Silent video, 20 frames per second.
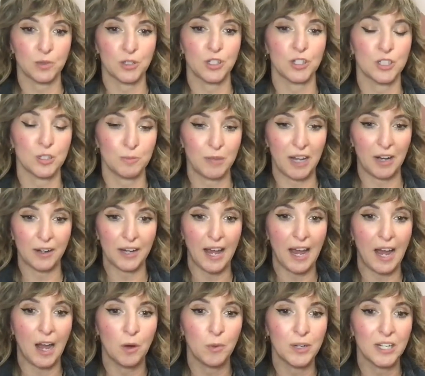which is about
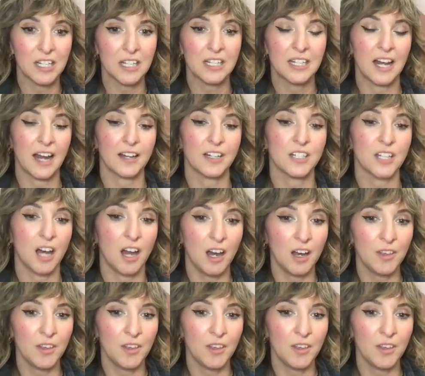how we connect to